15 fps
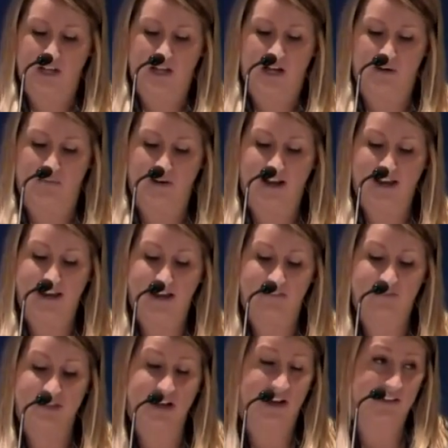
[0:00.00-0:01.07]
I have
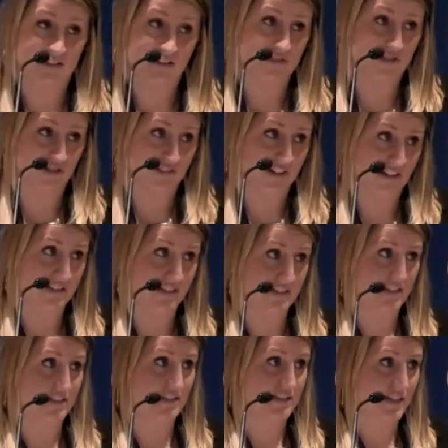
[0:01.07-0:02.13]
the honor of serving as
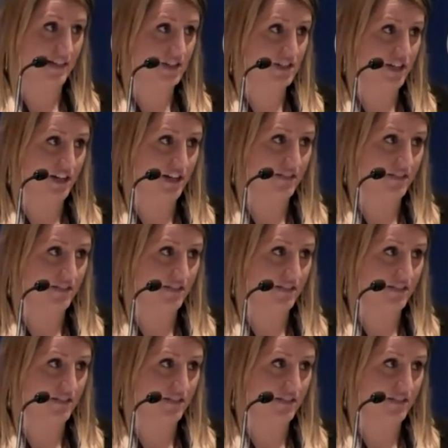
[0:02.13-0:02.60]
Assistant Secretary